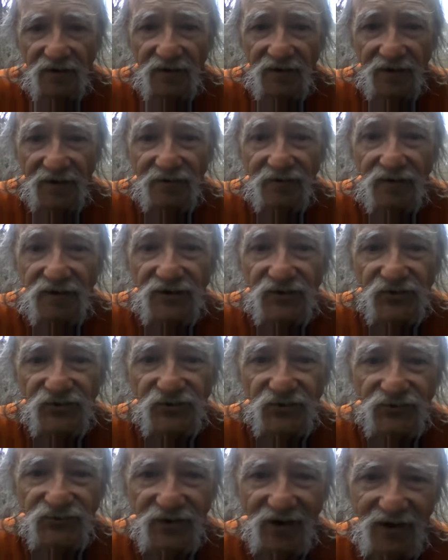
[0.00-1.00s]
and
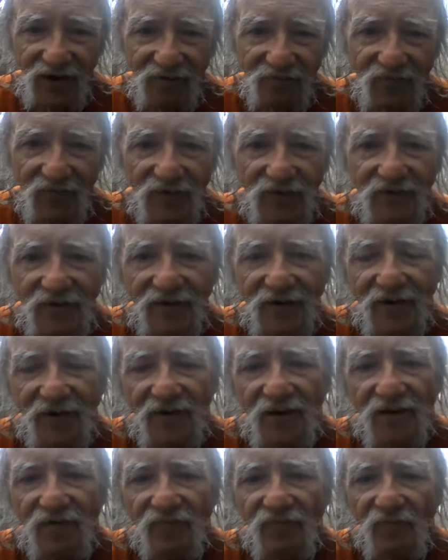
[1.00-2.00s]
leisure time
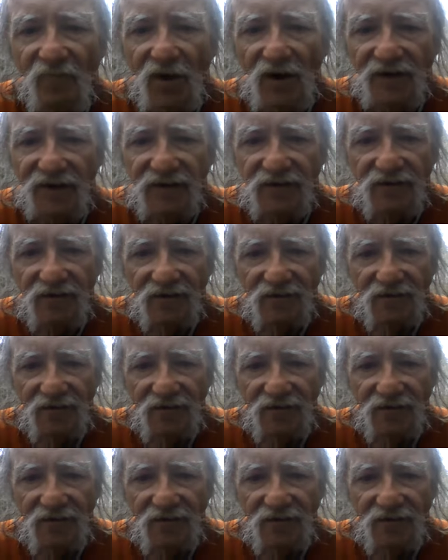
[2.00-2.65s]
ahead of money